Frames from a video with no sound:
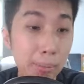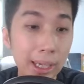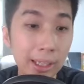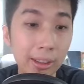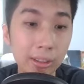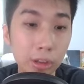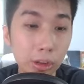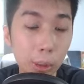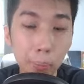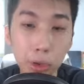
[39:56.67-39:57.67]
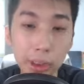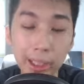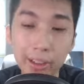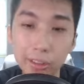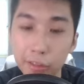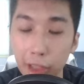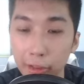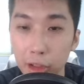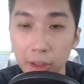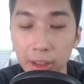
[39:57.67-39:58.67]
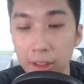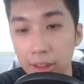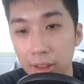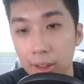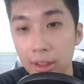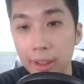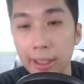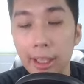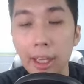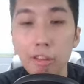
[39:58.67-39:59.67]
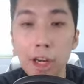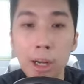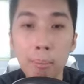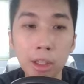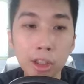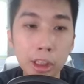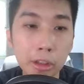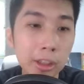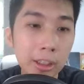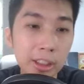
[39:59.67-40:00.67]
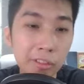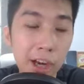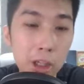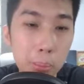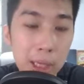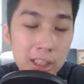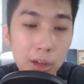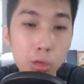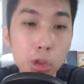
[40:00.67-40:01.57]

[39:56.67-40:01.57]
buy. Top project, very good. If Grand Diamond launched at 3,500 PSF,